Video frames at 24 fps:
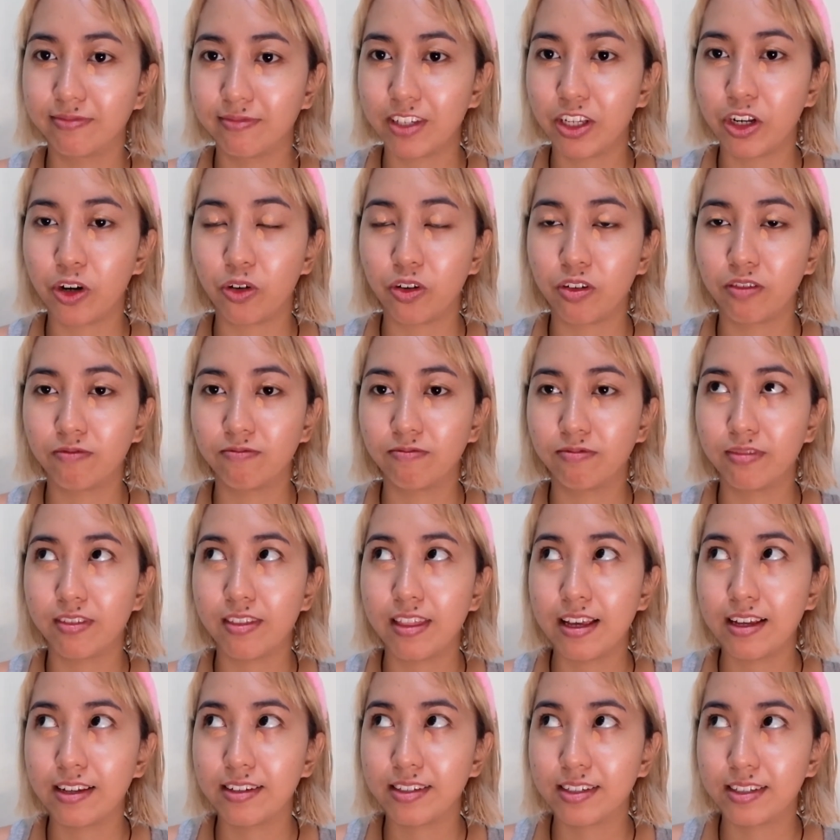you know,
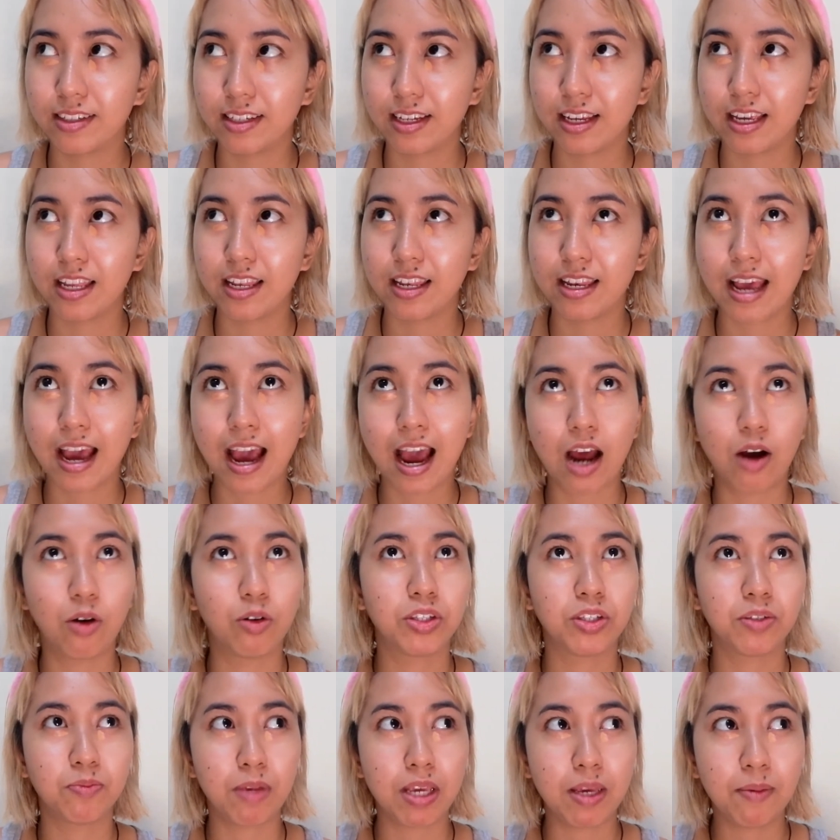things in the
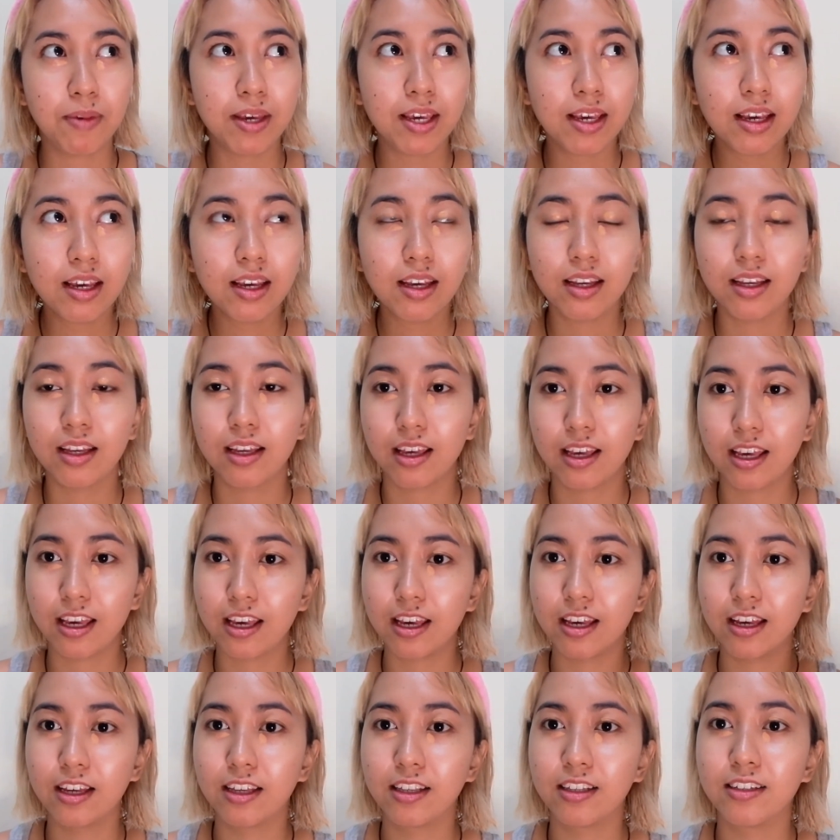house maybe.
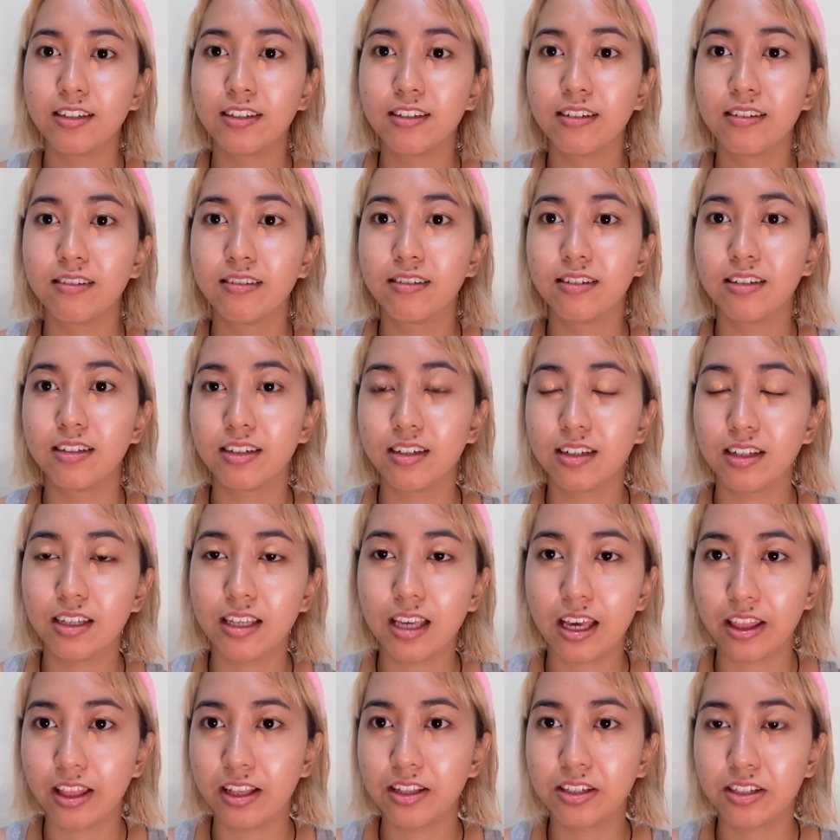And
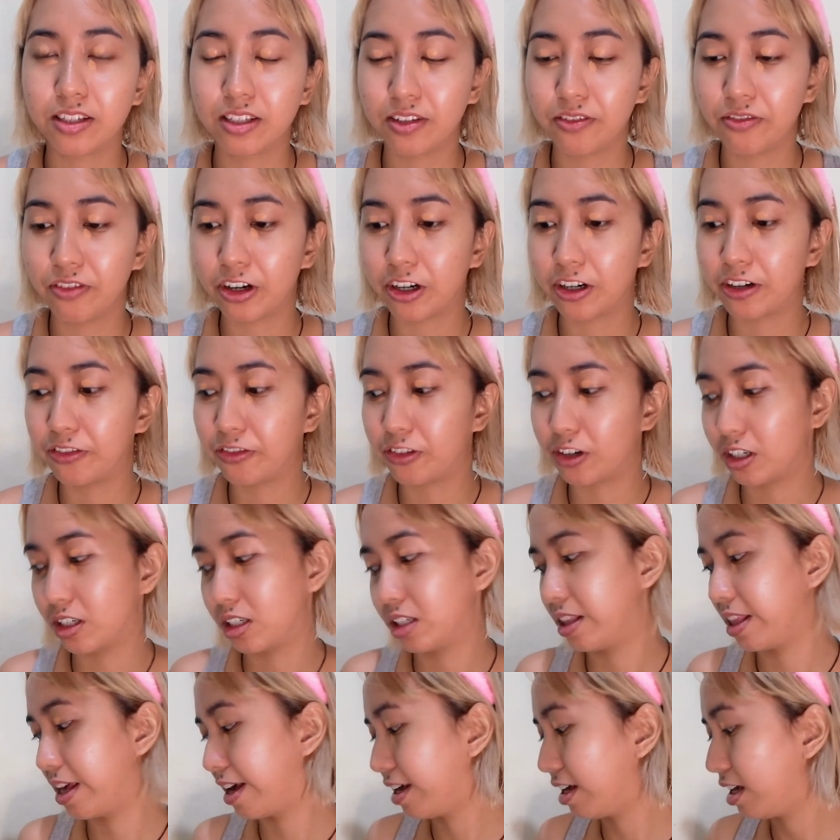yeah, that's the very first
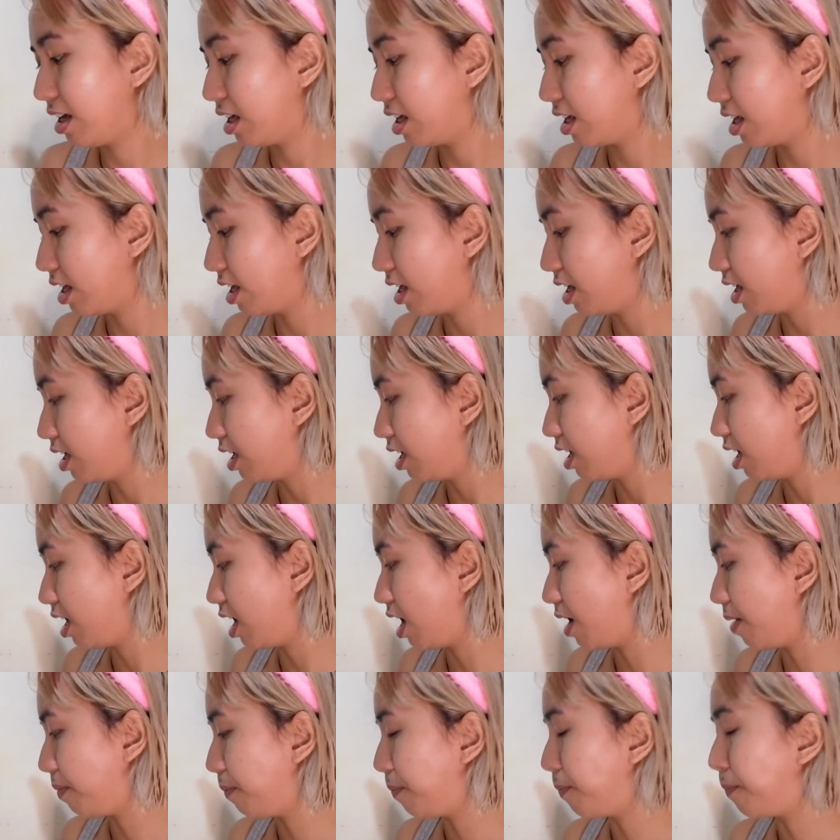thing.
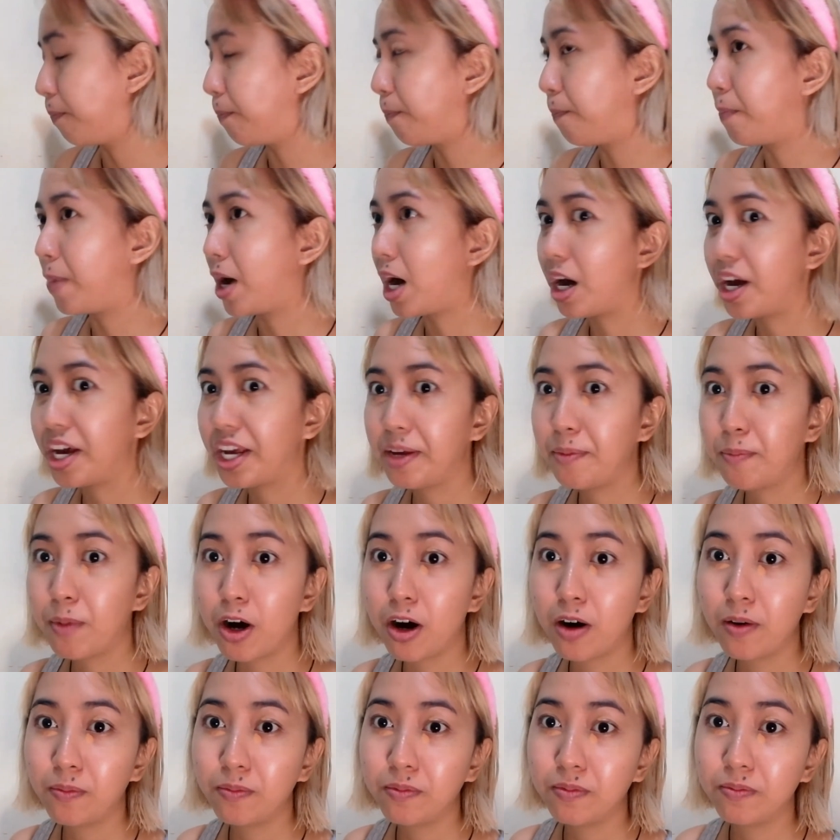My
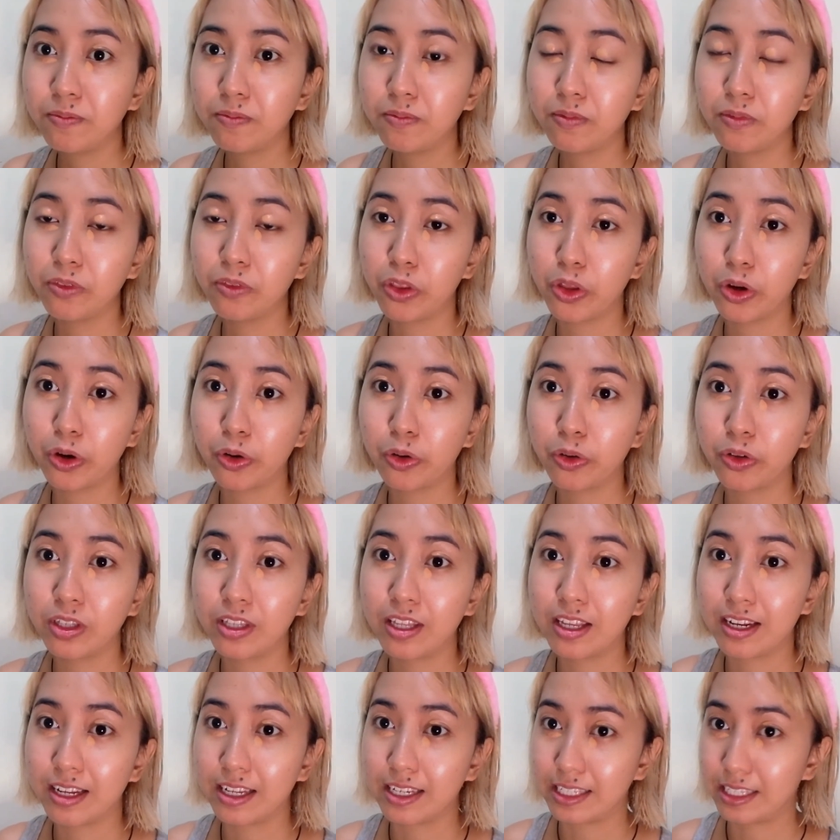mom though
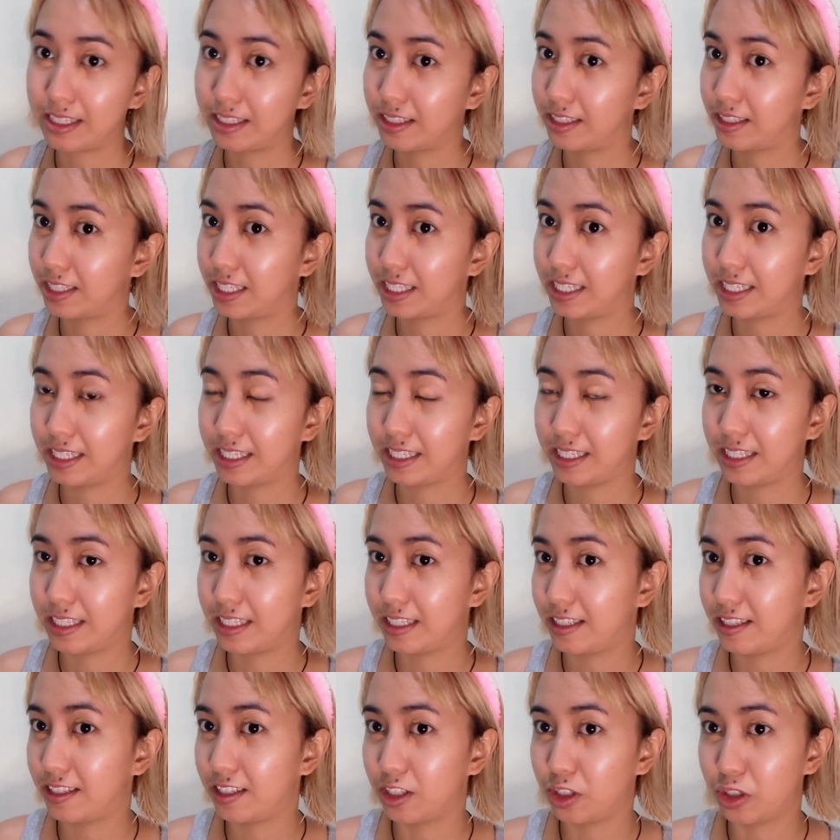didn't
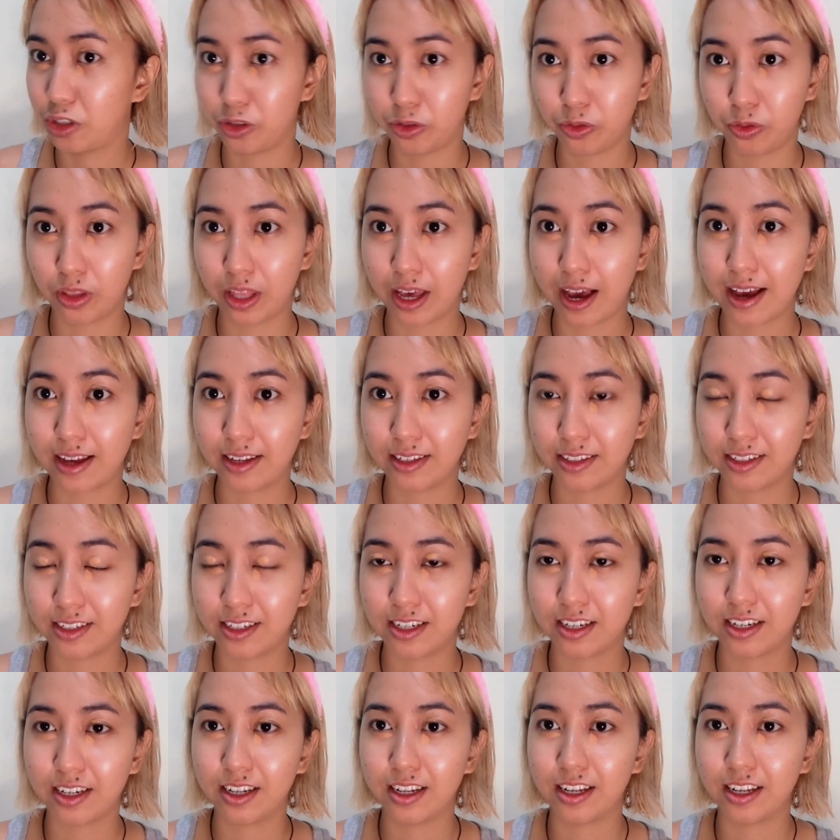do that.